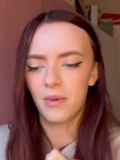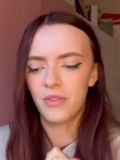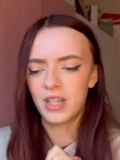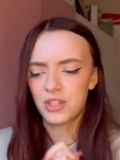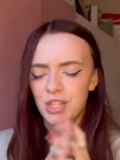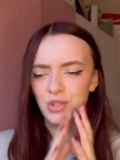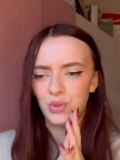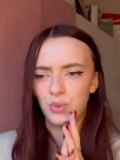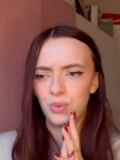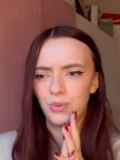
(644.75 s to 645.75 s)
I think she's
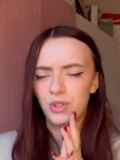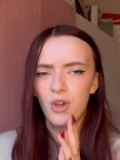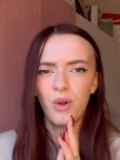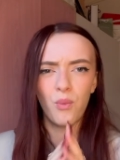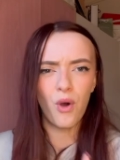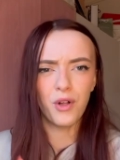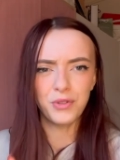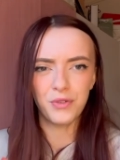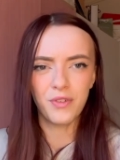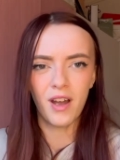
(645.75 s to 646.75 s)
called
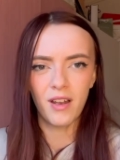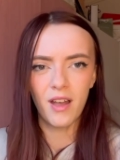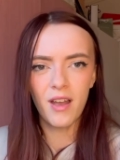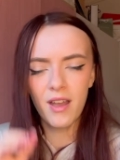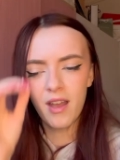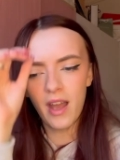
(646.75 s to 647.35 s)
World of Colour,